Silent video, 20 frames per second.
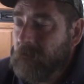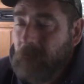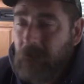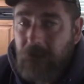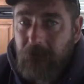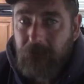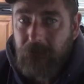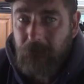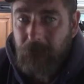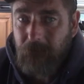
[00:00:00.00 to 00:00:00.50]

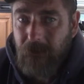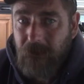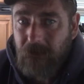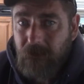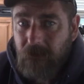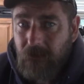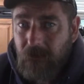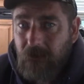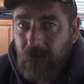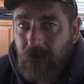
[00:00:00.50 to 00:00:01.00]
being able to
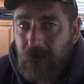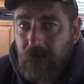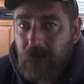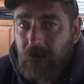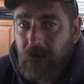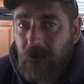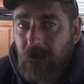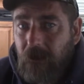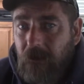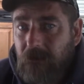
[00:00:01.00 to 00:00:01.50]
better
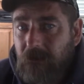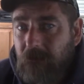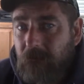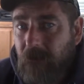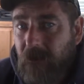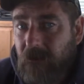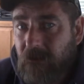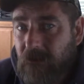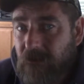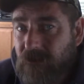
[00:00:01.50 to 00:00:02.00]

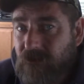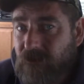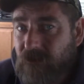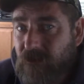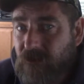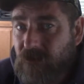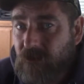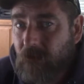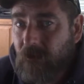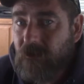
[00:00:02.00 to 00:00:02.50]
his
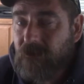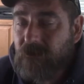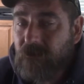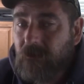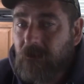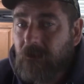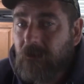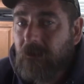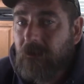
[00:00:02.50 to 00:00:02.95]
situation,